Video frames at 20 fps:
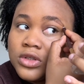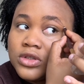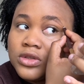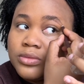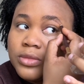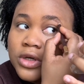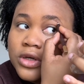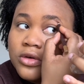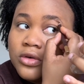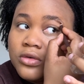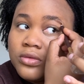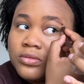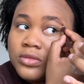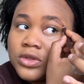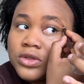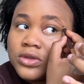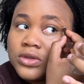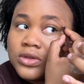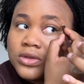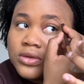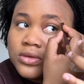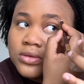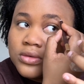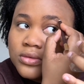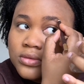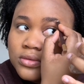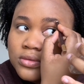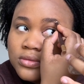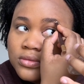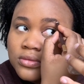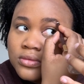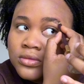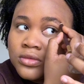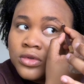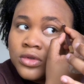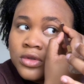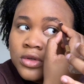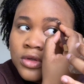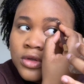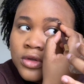by all means,
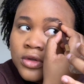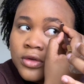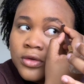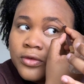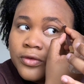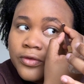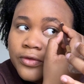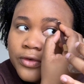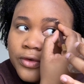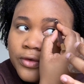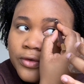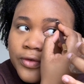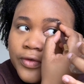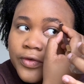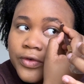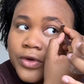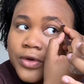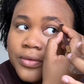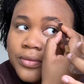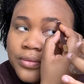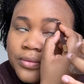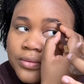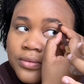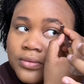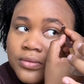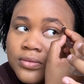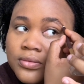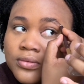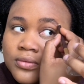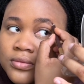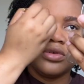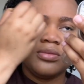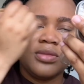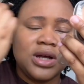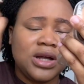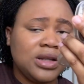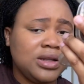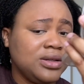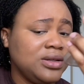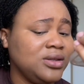feel free.
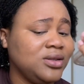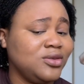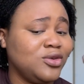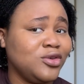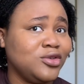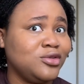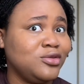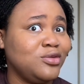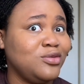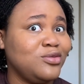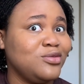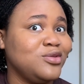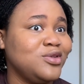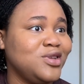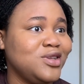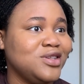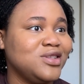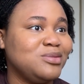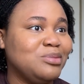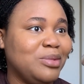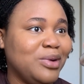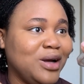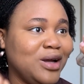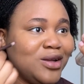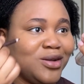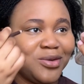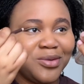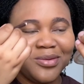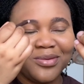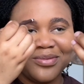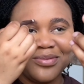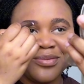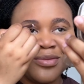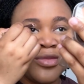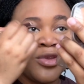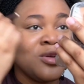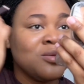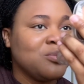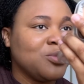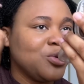Normally it doesn't look this bad,
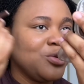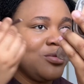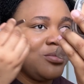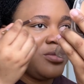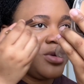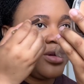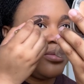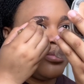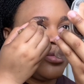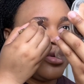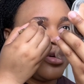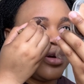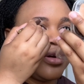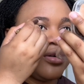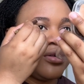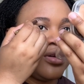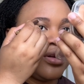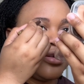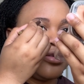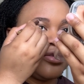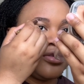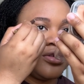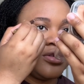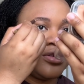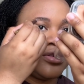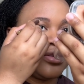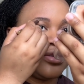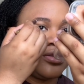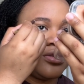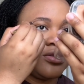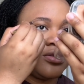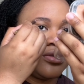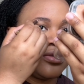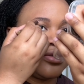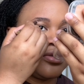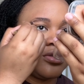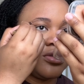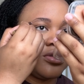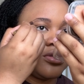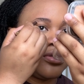but don't mind me, I would adjust it.
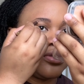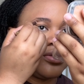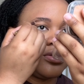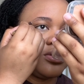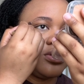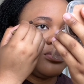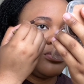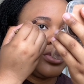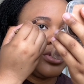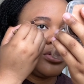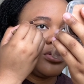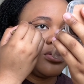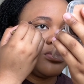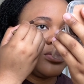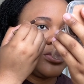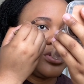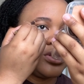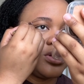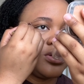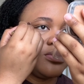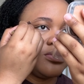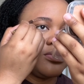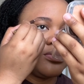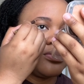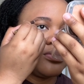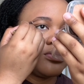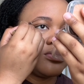Just give me some time.